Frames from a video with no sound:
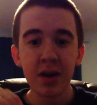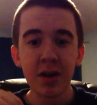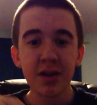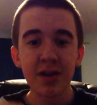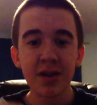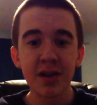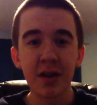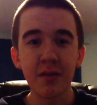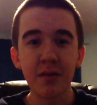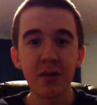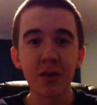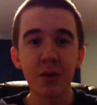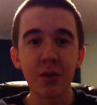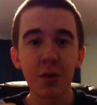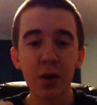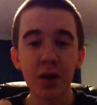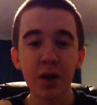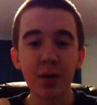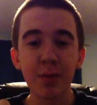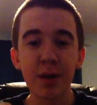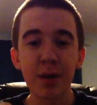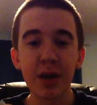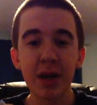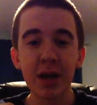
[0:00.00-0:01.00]

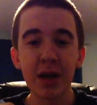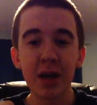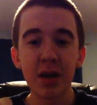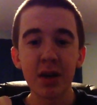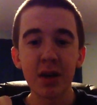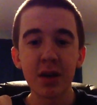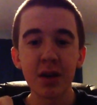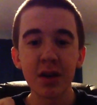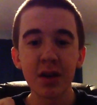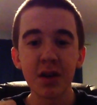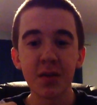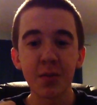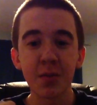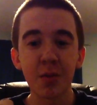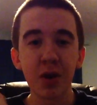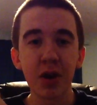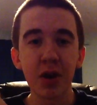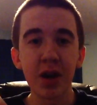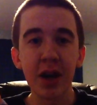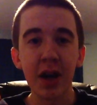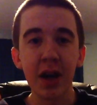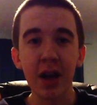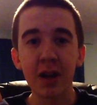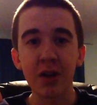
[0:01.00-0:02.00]
720p
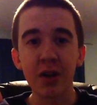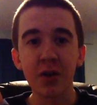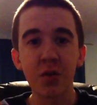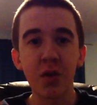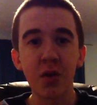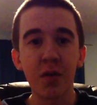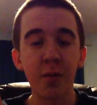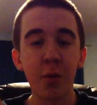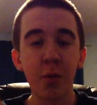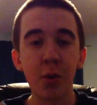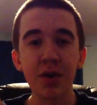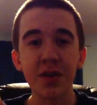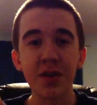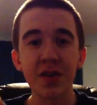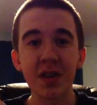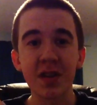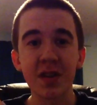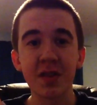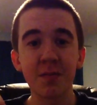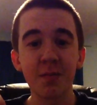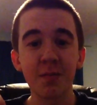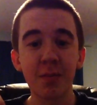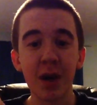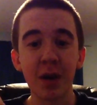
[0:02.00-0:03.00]
display and a
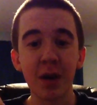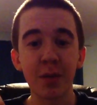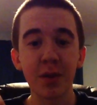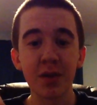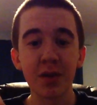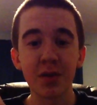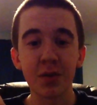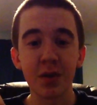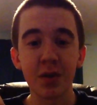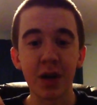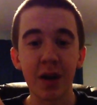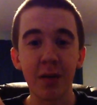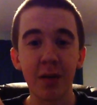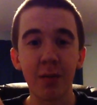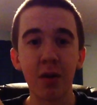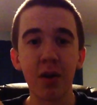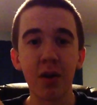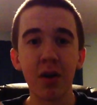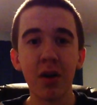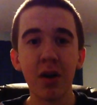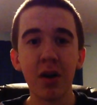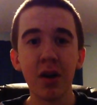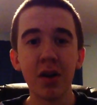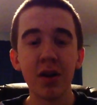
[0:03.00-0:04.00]
12.6 megapixel camera.
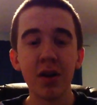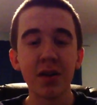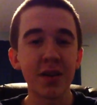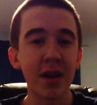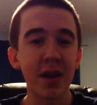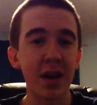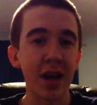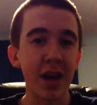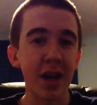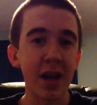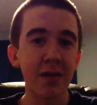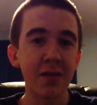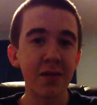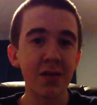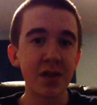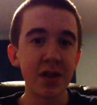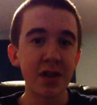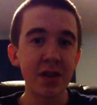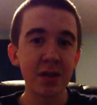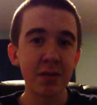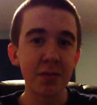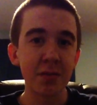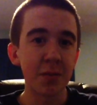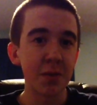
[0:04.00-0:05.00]
It's got
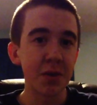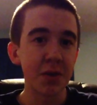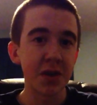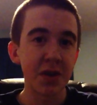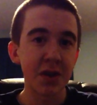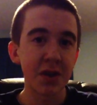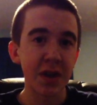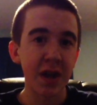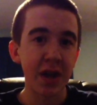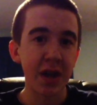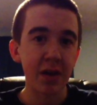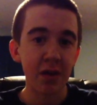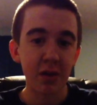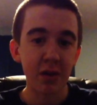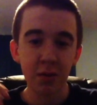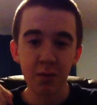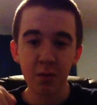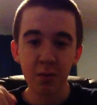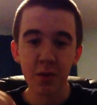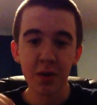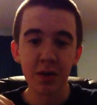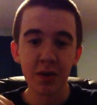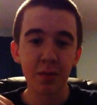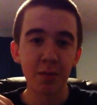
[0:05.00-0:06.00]
NFC, which is standard
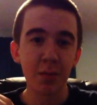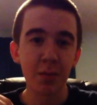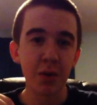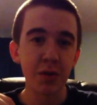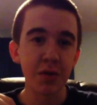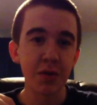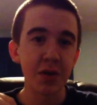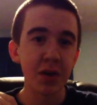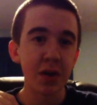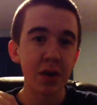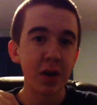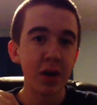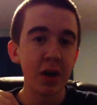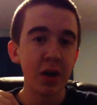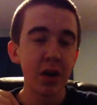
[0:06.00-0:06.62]
with most